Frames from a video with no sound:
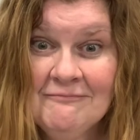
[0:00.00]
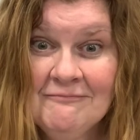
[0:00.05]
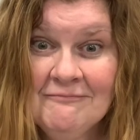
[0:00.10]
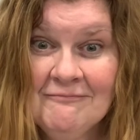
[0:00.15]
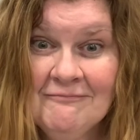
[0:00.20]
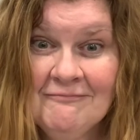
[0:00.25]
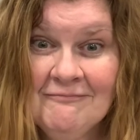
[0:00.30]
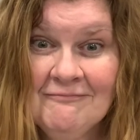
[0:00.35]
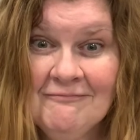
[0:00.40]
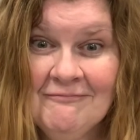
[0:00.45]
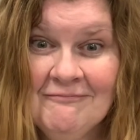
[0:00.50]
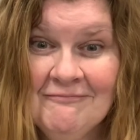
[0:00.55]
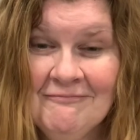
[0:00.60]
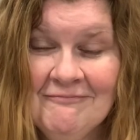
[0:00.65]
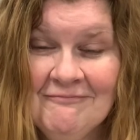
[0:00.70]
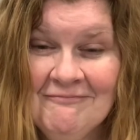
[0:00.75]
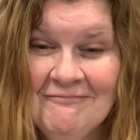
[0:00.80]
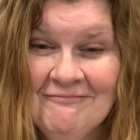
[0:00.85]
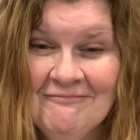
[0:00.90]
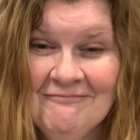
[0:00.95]

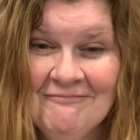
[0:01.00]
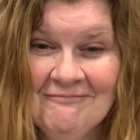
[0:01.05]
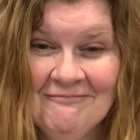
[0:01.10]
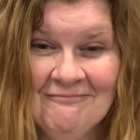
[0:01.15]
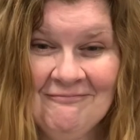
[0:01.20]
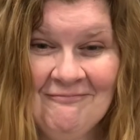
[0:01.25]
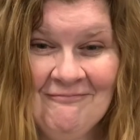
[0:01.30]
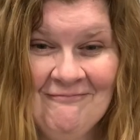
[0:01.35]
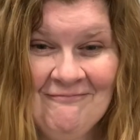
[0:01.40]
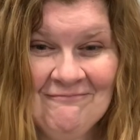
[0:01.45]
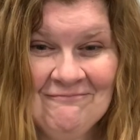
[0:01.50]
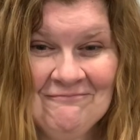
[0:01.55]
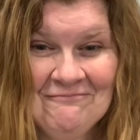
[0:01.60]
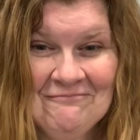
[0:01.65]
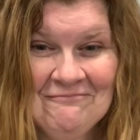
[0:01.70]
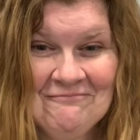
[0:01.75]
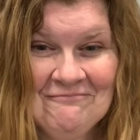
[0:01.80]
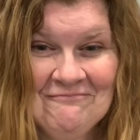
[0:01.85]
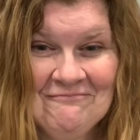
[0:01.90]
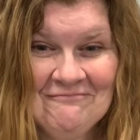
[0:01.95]

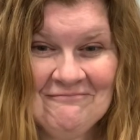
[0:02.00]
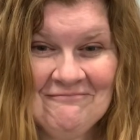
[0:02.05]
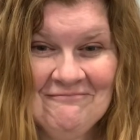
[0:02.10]
(silence)